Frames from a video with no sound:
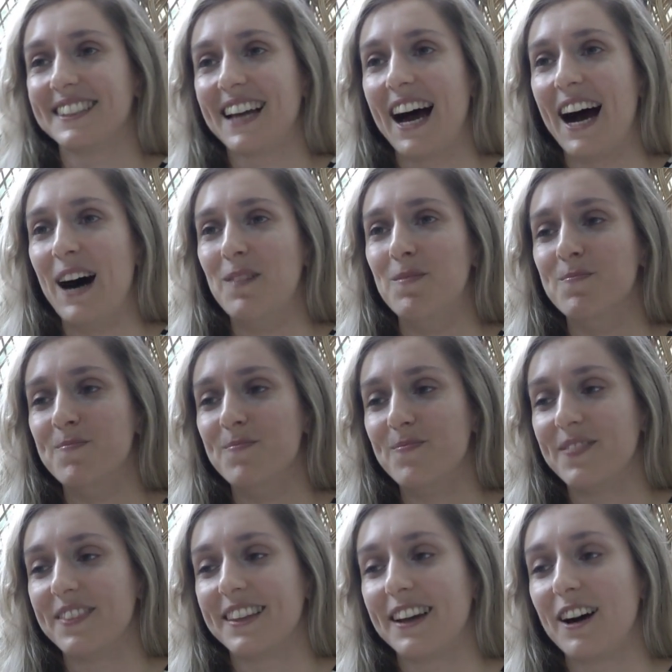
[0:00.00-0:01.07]

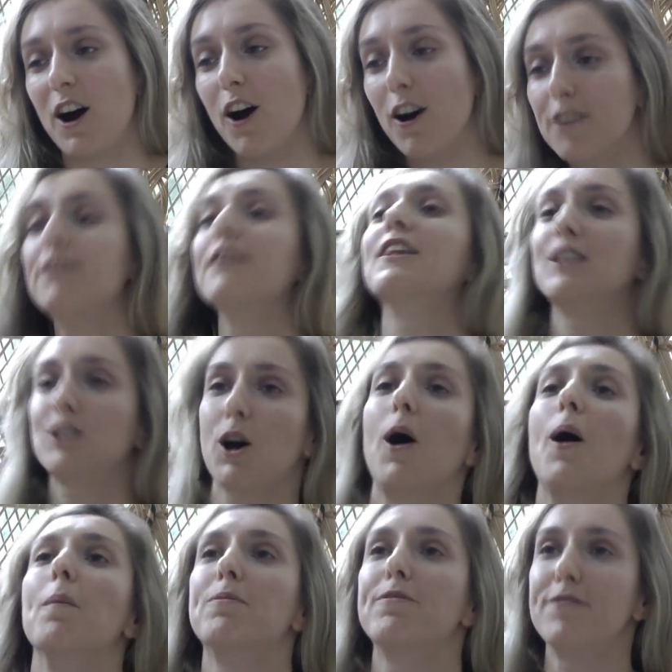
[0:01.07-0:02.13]
over the
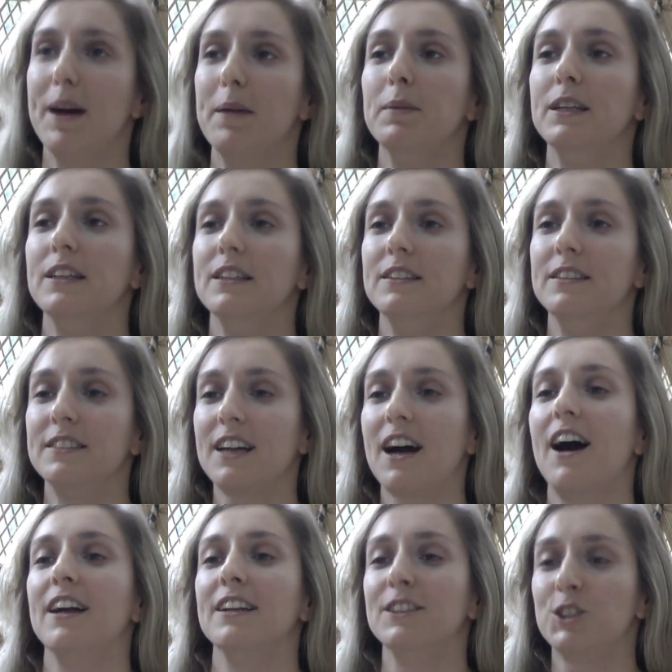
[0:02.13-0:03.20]
top feminine
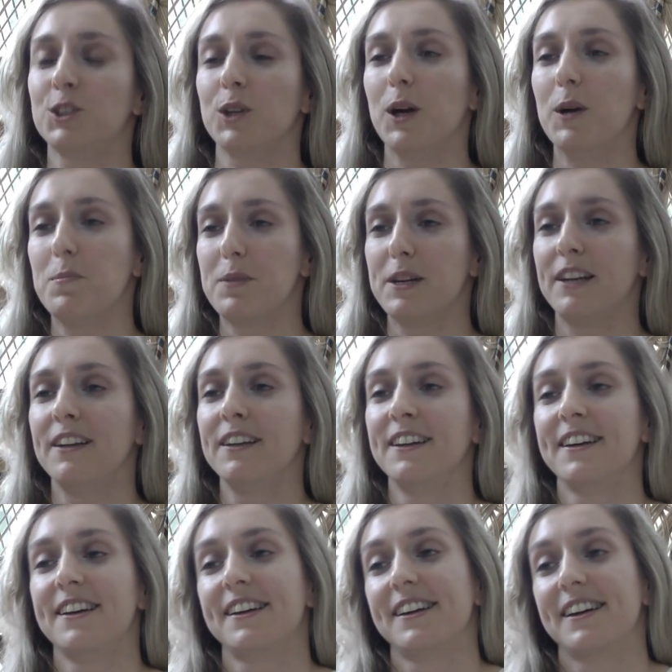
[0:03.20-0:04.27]
kind of trope. And
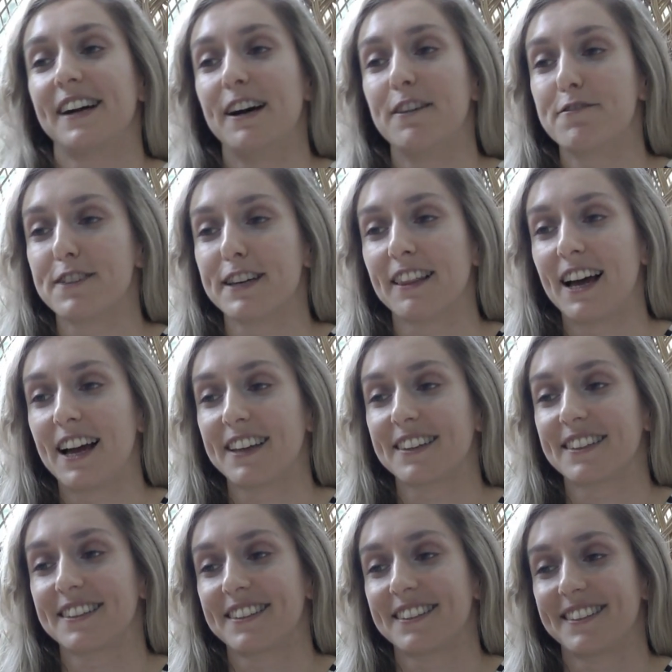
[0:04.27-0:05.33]
I feel like